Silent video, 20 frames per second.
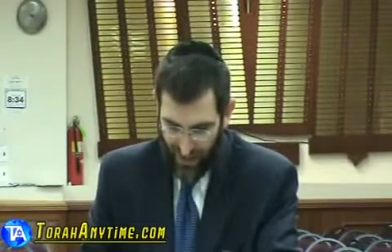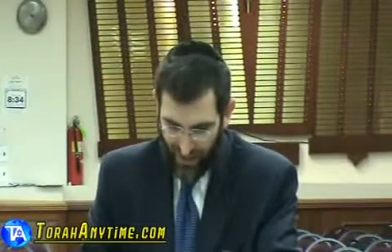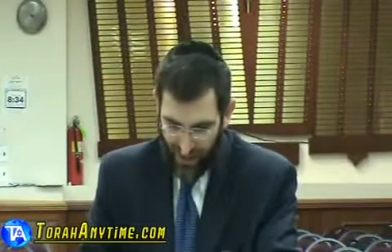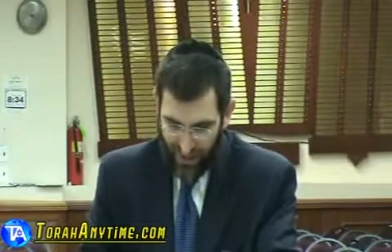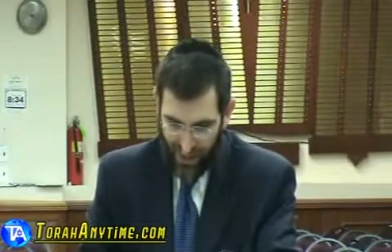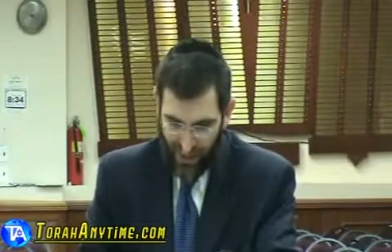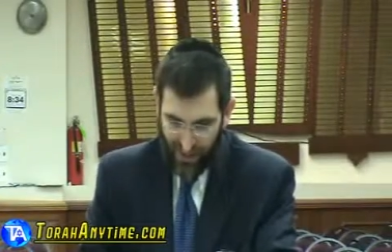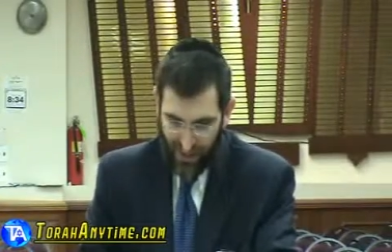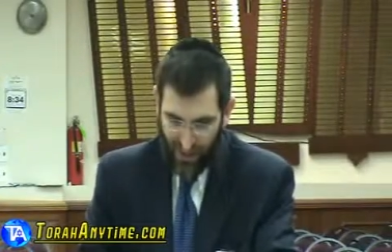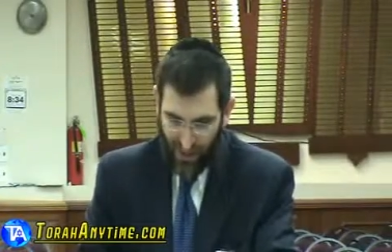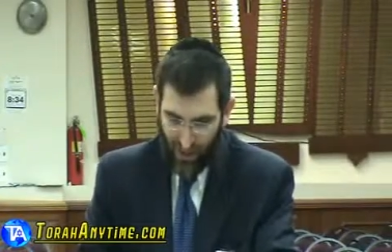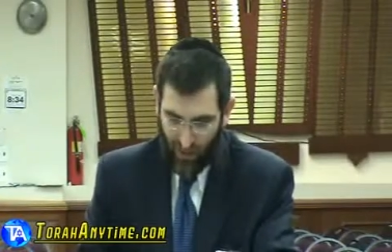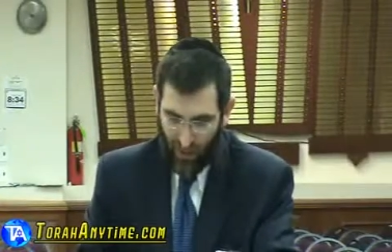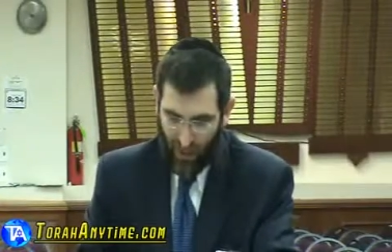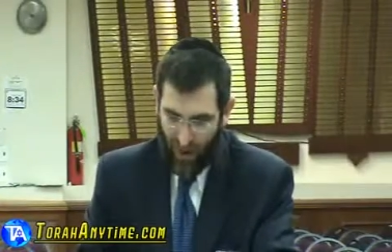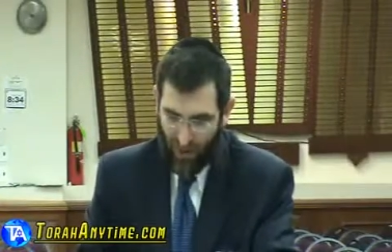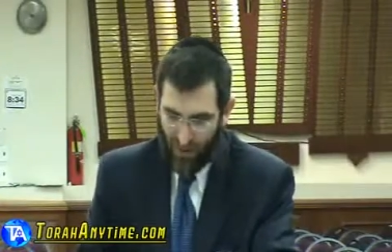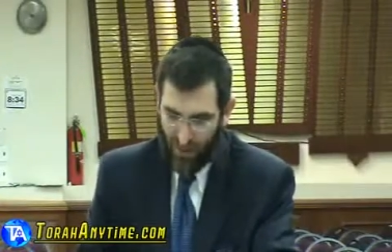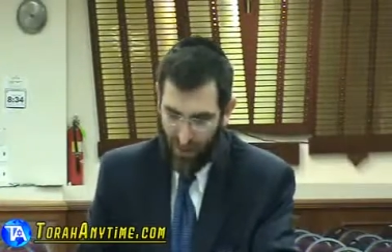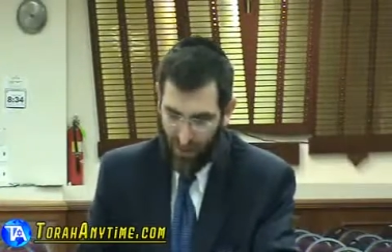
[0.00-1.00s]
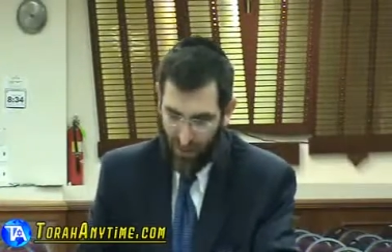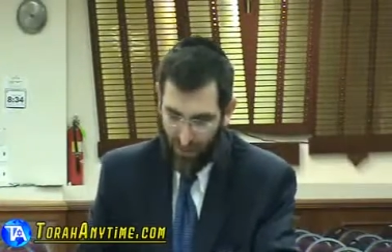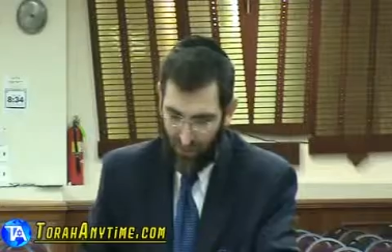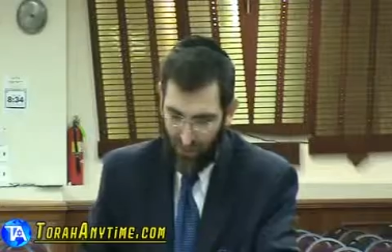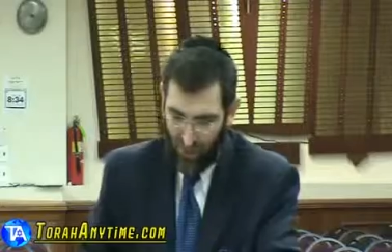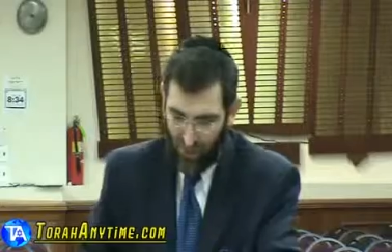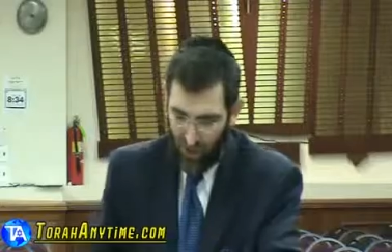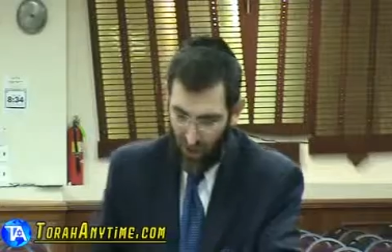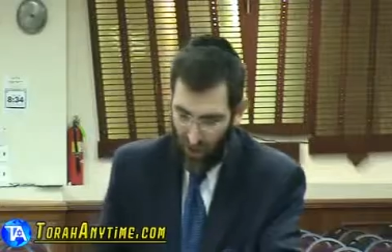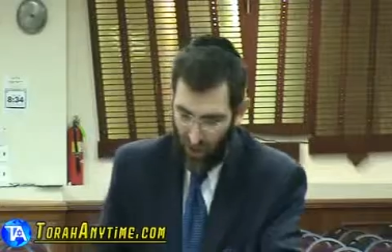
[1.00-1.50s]
It says Hillel wraps
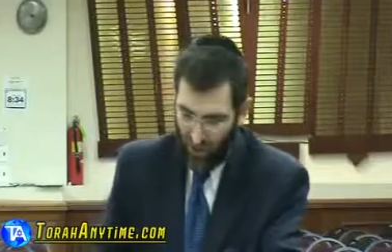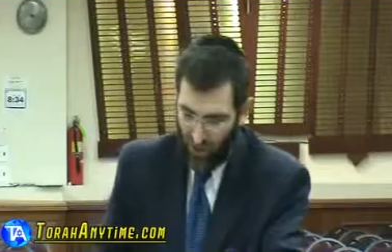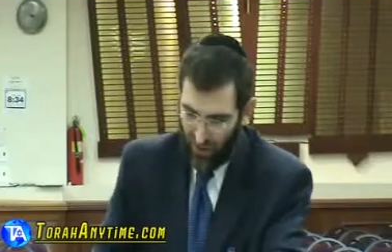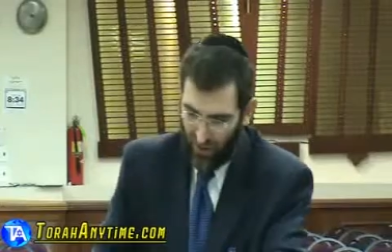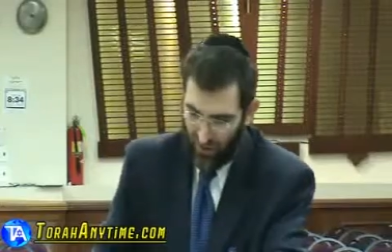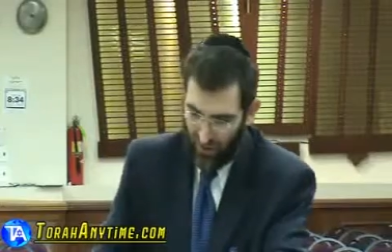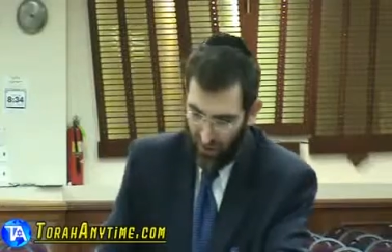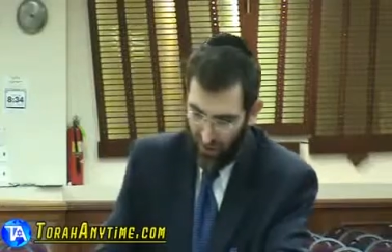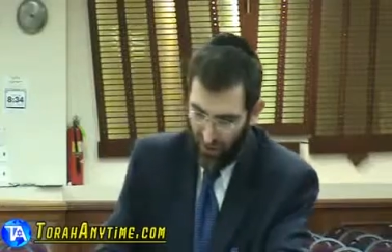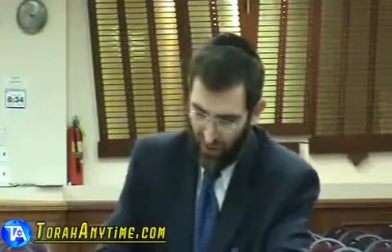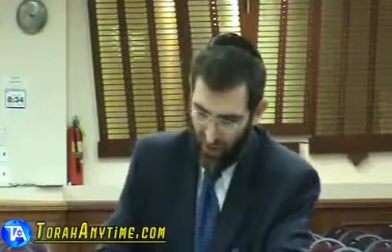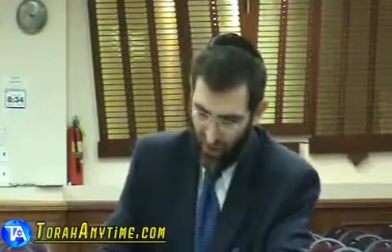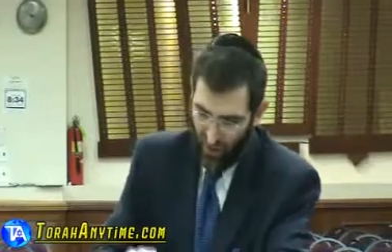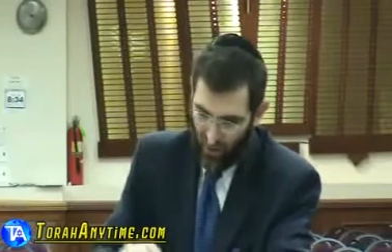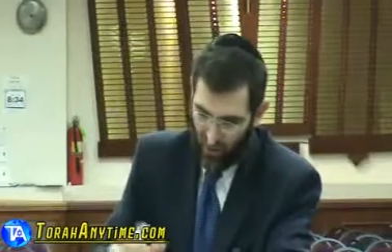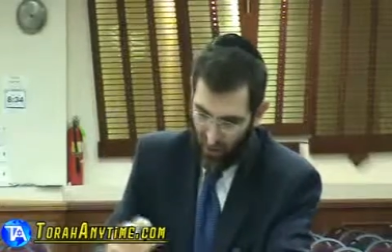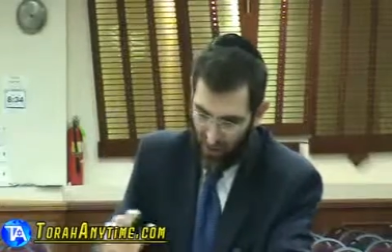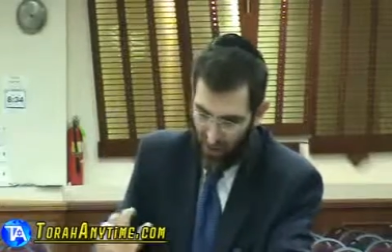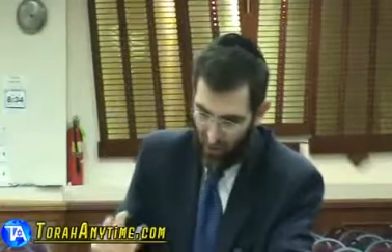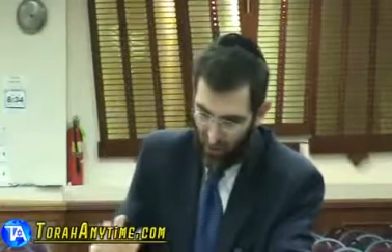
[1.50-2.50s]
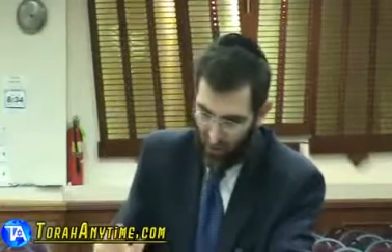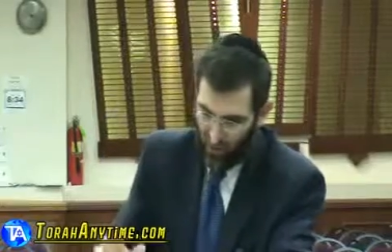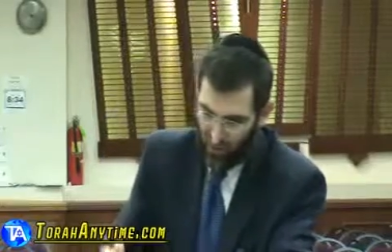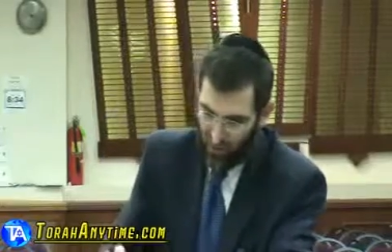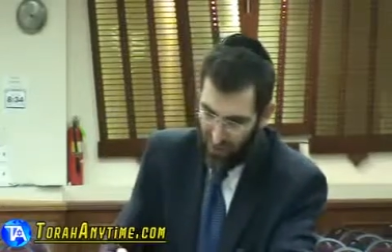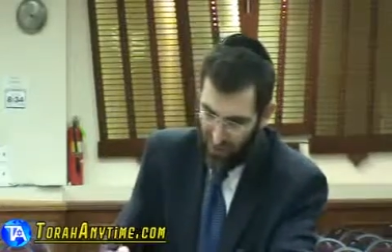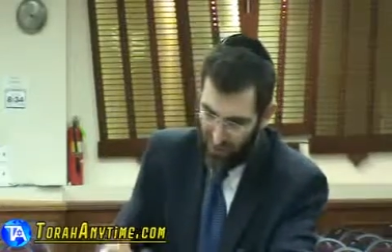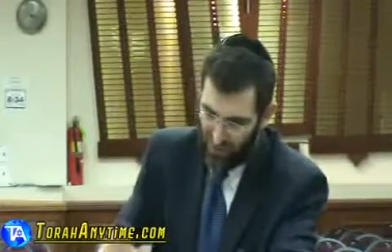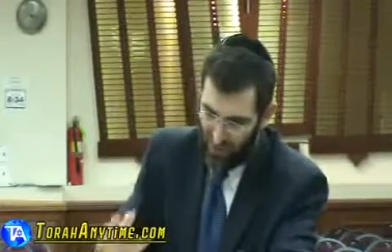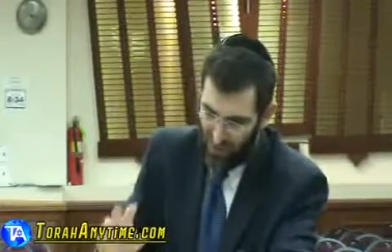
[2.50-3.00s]
himself in his cloak and goes out
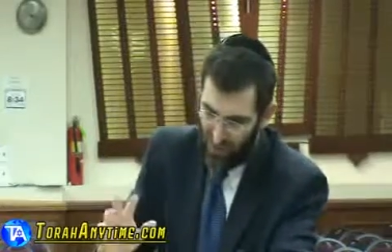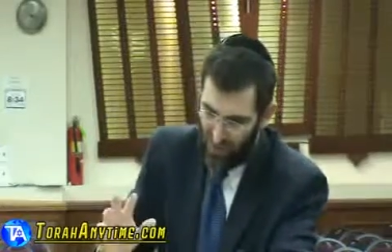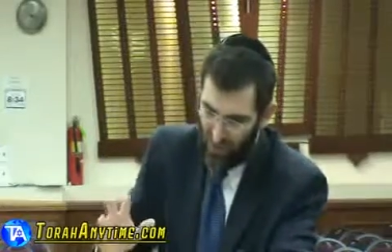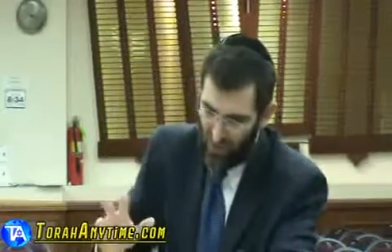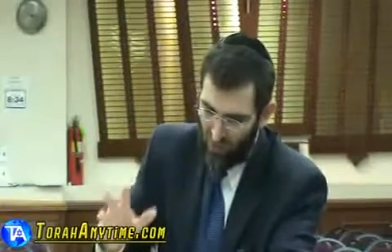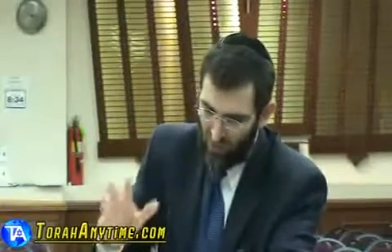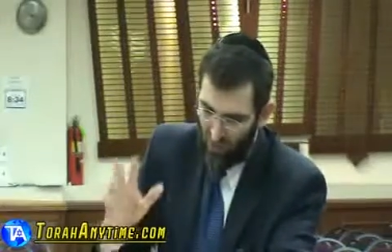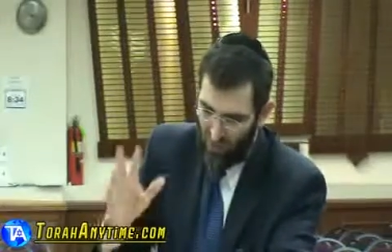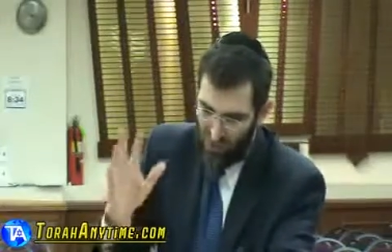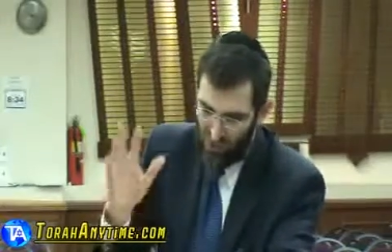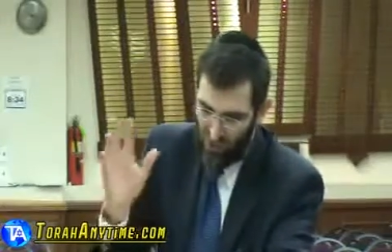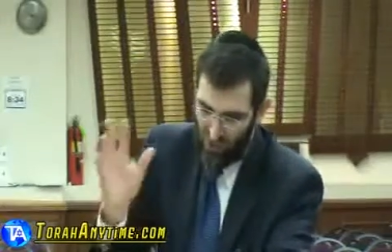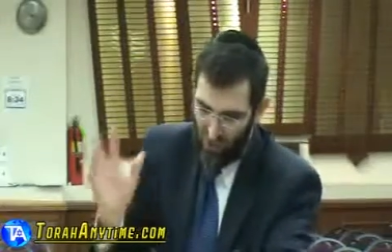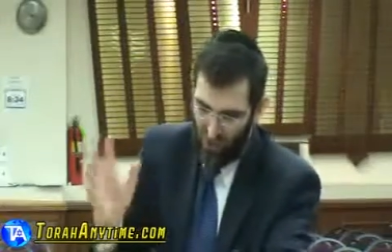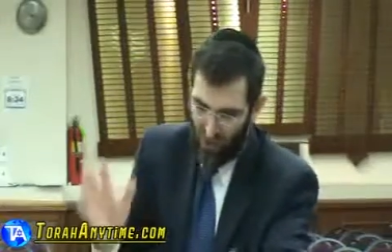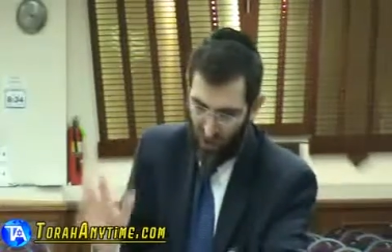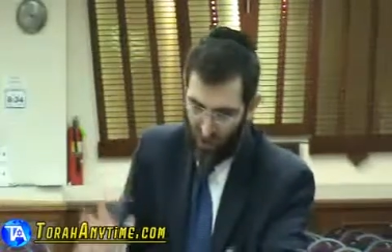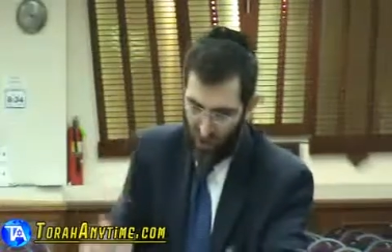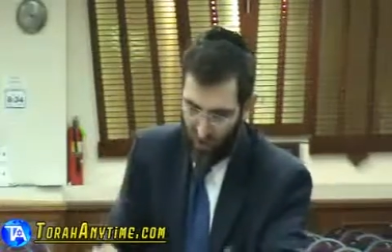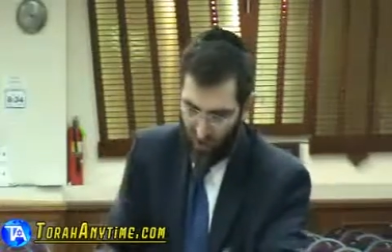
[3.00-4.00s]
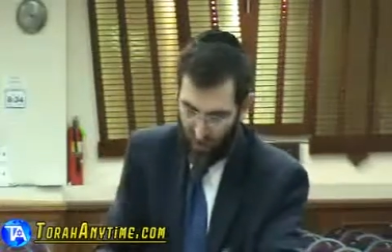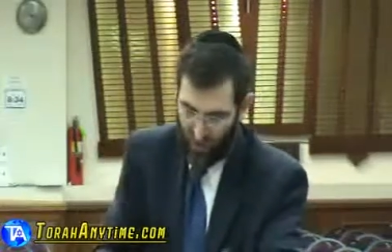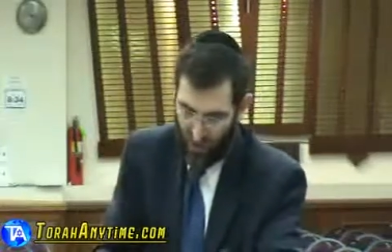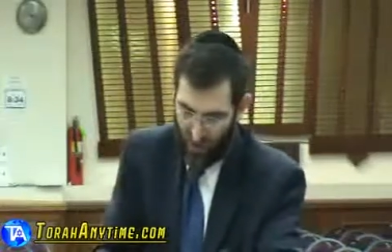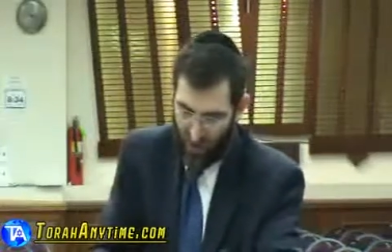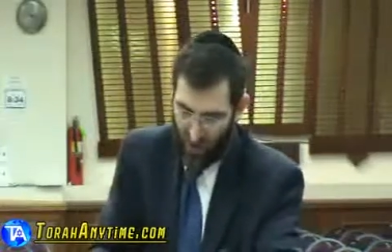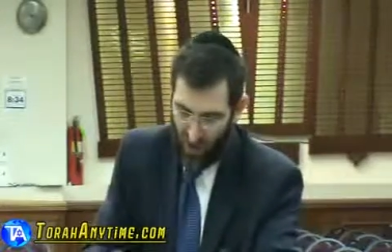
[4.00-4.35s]
to him and says, My son, what did you wish?